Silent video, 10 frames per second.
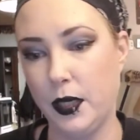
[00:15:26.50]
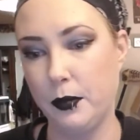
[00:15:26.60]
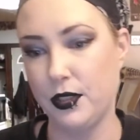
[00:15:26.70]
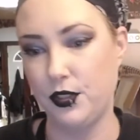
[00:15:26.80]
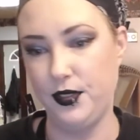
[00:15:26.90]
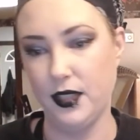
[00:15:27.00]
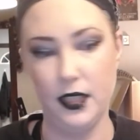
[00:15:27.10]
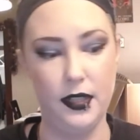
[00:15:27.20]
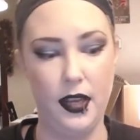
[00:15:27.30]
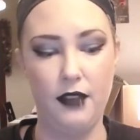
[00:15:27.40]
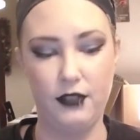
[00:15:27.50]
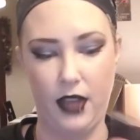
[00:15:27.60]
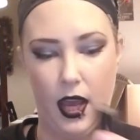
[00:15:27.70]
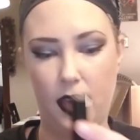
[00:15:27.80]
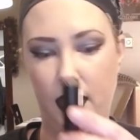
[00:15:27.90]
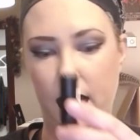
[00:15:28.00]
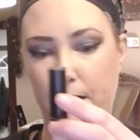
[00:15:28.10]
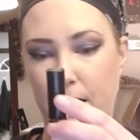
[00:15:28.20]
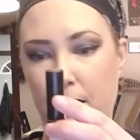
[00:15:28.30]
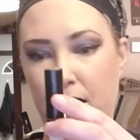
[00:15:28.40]
much done. I've got like
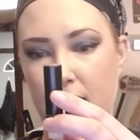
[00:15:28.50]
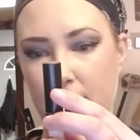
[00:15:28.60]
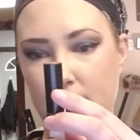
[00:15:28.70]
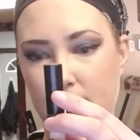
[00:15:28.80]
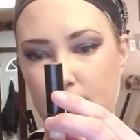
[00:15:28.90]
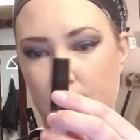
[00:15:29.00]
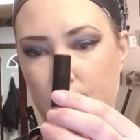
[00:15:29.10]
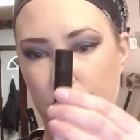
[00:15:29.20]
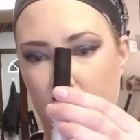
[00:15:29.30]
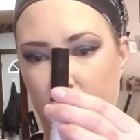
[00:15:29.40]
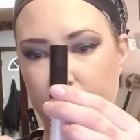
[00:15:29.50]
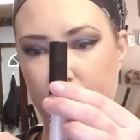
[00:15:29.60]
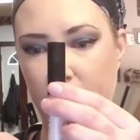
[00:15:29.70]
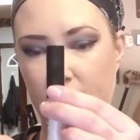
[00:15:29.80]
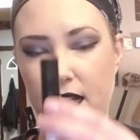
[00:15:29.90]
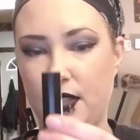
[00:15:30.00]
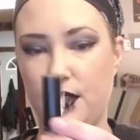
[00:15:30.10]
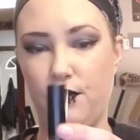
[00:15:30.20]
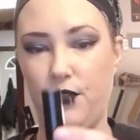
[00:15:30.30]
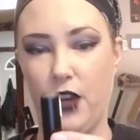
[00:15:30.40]
maybe this much left in it.
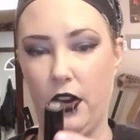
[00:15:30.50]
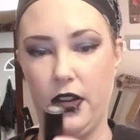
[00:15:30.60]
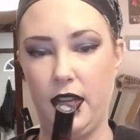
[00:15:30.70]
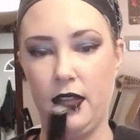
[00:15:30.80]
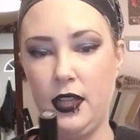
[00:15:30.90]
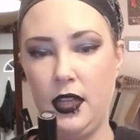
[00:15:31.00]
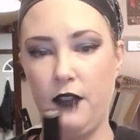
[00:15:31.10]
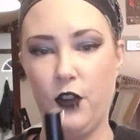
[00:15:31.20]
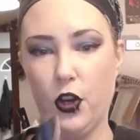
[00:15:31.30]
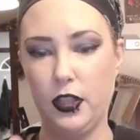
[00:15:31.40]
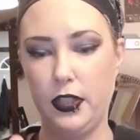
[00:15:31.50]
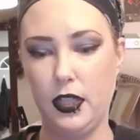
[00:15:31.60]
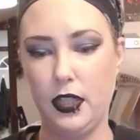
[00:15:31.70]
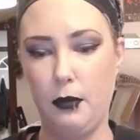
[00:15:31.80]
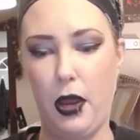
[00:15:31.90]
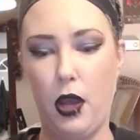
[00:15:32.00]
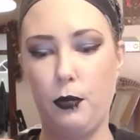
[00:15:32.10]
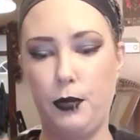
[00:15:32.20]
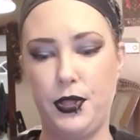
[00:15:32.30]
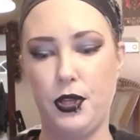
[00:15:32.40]
It's very, very little
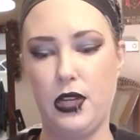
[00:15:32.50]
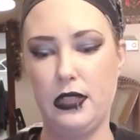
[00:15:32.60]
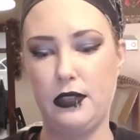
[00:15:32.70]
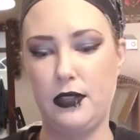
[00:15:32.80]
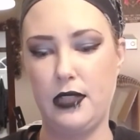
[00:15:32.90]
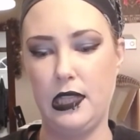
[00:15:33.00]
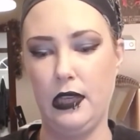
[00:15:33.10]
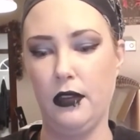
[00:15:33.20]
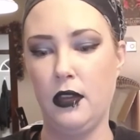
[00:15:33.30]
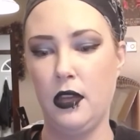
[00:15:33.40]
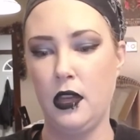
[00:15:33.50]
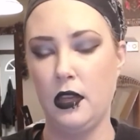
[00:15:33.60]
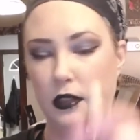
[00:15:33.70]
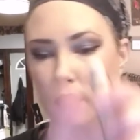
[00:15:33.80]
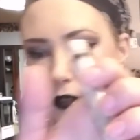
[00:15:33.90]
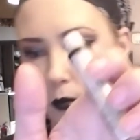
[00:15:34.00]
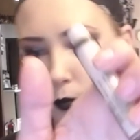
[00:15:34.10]
amount, but there is still some